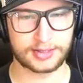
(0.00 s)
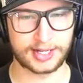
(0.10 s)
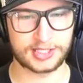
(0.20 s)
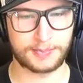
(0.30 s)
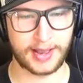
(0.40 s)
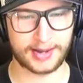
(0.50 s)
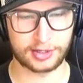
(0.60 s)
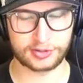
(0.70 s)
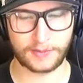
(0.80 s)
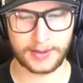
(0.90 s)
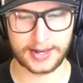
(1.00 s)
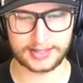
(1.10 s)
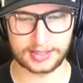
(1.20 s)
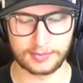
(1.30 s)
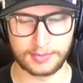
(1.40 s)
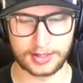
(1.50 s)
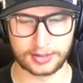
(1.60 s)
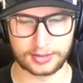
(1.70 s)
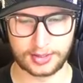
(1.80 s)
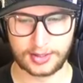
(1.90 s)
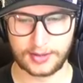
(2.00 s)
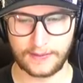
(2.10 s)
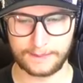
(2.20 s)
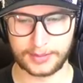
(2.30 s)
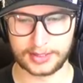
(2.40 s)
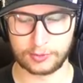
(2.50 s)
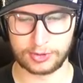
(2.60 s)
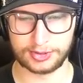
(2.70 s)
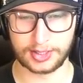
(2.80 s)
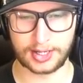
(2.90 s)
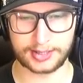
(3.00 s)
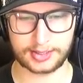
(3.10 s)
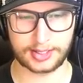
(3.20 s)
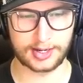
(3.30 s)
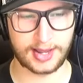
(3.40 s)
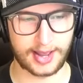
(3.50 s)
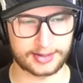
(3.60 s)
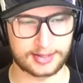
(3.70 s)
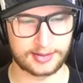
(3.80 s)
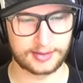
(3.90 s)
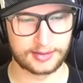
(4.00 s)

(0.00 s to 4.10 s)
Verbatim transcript: cuts back, goes for a pass in the middle, but it will not connect.